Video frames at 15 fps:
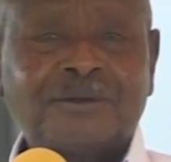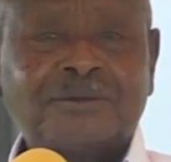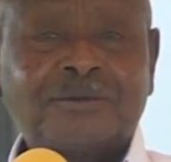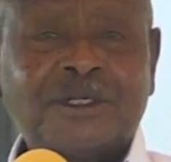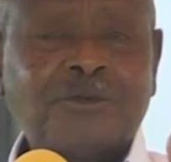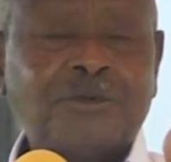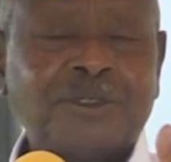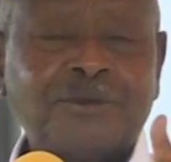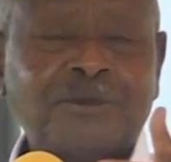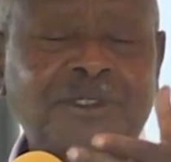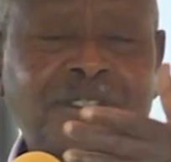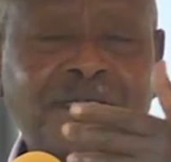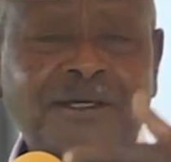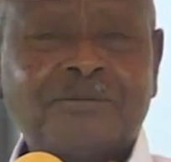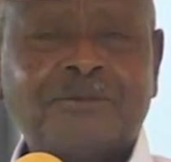When we
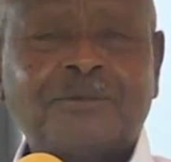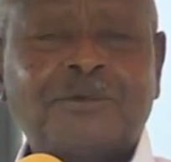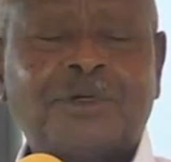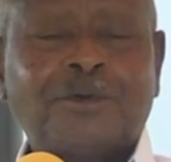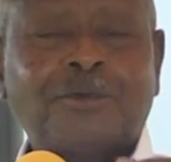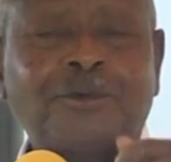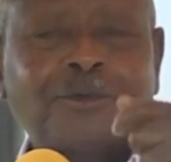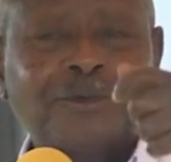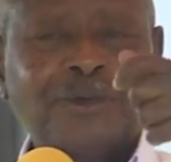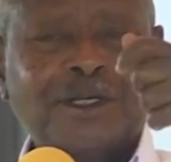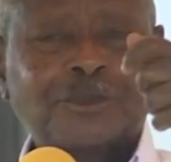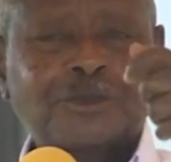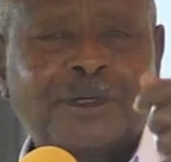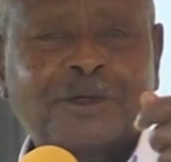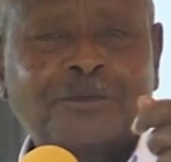came, we
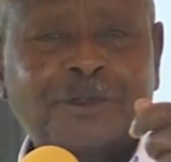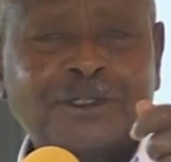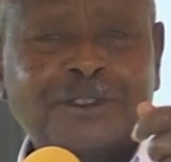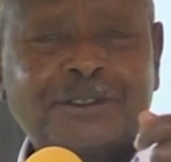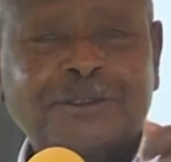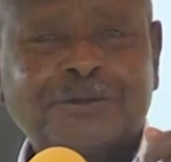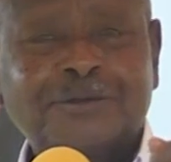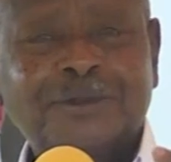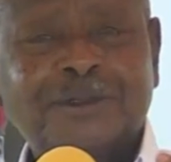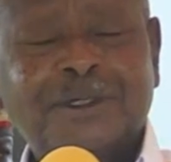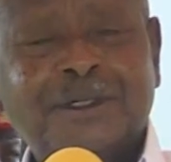were so aggressive.